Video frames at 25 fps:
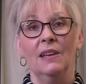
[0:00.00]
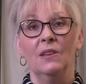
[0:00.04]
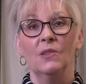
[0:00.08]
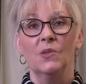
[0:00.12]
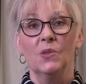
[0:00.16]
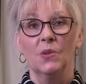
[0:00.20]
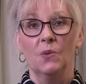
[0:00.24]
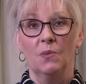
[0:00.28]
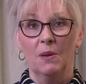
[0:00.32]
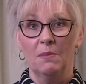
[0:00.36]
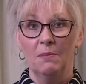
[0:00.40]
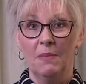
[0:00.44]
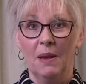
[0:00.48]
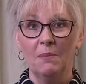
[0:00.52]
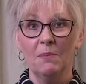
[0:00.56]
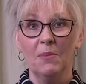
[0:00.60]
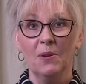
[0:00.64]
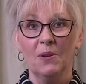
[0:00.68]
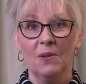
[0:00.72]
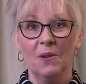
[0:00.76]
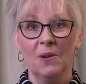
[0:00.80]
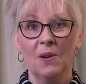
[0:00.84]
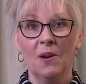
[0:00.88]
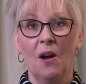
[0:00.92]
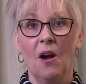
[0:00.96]
So
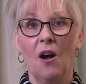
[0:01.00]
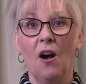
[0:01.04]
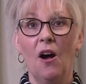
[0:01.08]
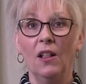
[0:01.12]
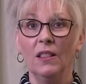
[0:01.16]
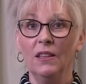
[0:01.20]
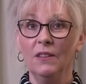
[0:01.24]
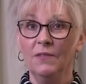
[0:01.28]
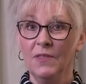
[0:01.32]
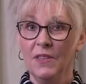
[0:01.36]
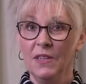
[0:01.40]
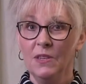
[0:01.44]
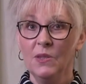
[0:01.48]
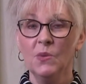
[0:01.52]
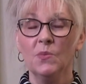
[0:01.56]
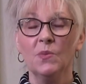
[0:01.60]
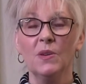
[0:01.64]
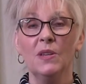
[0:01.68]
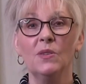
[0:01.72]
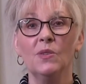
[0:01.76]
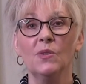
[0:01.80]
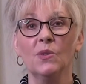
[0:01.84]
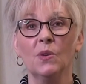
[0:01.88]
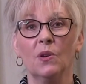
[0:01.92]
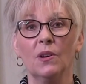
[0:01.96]
remember all of these
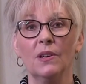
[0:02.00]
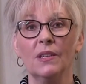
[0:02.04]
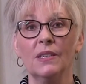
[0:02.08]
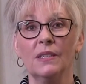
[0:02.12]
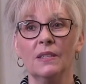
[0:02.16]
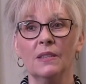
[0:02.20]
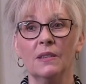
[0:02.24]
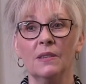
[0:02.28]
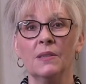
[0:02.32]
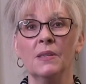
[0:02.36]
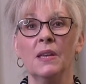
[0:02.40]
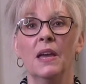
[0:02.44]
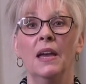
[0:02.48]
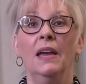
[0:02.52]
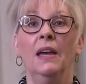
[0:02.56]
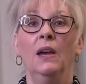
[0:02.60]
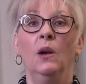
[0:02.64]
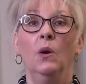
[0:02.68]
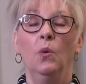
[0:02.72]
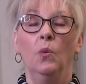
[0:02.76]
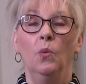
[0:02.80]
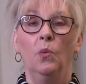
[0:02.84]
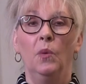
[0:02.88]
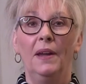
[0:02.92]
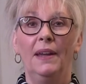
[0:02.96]
resources
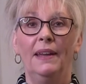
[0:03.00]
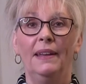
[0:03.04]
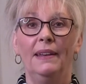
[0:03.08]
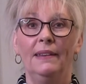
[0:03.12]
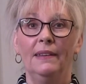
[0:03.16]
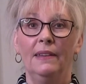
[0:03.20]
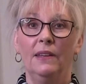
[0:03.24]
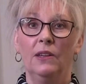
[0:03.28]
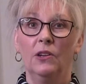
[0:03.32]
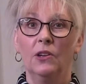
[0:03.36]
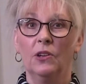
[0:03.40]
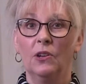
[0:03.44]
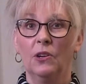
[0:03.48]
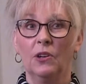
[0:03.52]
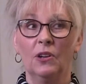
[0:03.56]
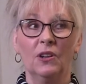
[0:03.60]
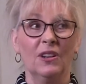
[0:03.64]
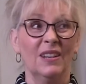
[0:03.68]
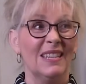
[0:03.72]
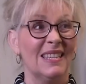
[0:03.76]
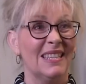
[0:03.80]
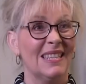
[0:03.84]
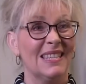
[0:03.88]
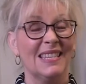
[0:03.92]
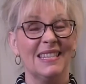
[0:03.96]
when you're
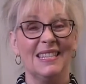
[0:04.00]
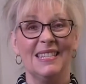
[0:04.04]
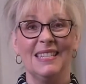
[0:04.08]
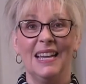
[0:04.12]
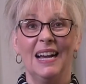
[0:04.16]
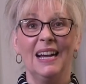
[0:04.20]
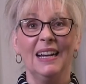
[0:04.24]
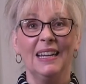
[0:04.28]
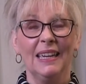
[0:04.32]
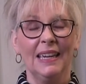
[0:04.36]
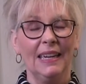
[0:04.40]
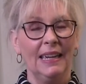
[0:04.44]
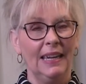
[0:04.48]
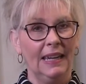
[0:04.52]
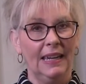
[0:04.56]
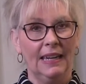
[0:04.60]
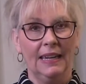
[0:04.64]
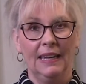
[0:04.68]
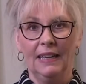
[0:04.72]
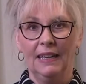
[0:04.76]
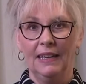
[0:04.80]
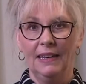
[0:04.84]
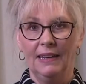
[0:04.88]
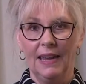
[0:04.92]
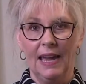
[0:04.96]
stuck in
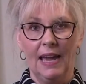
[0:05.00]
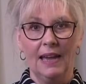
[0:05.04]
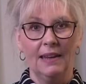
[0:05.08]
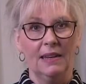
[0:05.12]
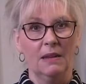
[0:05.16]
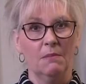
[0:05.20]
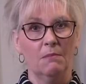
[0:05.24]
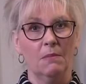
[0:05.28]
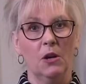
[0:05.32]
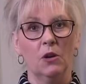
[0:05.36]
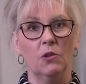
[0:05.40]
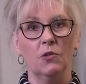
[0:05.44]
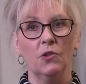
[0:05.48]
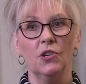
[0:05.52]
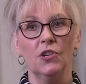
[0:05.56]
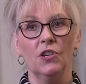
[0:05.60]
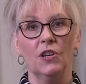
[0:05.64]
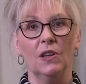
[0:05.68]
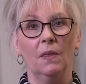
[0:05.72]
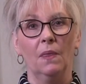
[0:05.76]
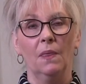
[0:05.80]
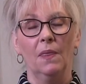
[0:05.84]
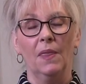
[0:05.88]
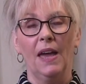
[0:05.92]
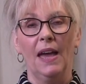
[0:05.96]
an
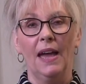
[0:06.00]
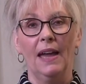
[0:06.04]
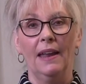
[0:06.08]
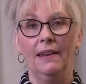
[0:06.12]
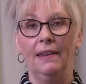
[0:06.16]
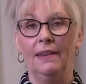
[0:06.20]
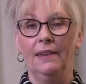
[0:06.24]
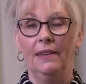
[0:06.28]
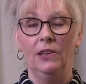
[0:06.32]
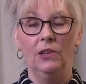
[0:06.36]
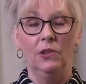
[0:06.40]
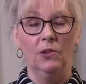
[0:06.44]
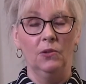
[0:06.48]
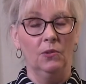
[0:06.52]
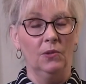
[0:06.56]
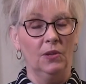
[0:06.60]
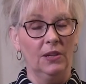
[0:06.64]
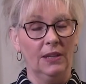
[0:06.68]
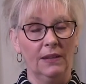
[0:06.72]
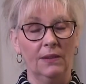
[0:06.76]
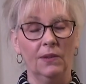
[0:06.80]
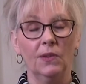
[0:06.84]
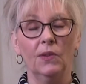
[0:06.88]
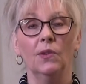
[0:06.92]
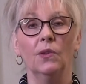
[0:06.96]
emotion that you
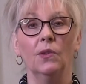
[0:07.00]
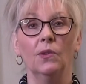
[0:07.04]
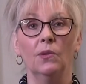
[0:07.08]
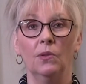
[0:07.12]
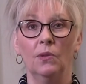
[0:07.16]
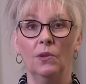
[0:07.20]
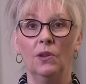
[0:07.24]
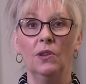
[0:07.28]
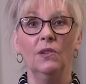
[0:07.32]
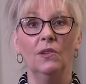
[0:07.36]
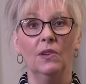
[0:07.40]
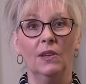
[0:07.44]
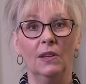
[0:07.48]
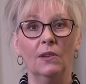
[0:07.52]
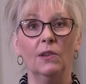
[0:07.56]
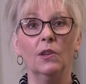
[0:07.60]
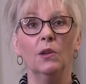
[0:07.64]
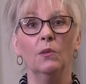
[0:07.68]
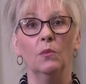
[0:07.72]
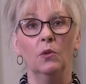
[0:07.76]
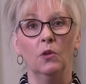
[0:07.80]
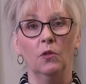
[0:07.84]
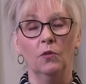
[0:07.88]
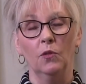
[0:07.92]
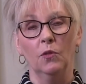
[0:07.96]
need
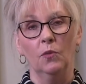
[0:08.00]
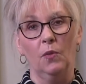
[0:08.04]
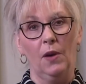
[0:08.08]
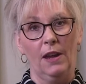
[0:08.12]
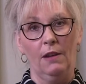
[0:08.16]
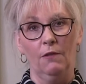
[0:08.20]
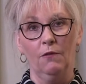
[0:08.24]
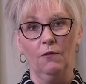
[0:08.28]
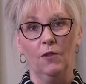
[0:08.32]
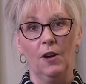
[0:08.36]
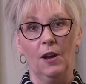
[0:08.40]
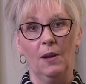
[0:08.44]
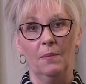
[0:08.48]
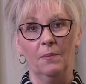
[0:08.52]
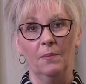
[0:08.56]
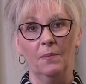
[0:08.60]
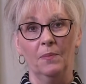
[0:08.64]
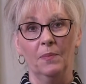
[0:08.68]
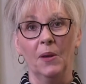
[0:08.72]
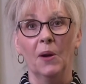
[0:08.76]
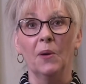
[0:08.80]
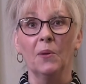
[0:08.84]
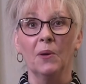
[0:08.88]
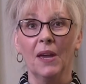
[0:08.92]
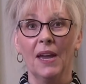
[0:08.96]
to move away from,
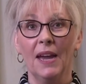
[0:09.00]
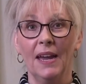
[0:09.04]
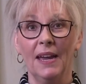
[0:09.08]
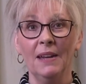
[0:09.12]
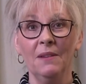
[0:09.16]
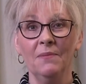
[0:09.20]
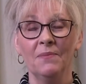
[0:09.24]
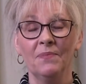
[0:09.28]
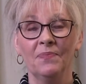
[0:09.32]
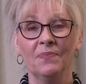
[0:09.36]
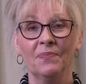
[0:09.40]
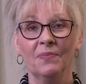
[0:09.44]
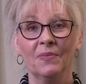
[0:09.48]
okay?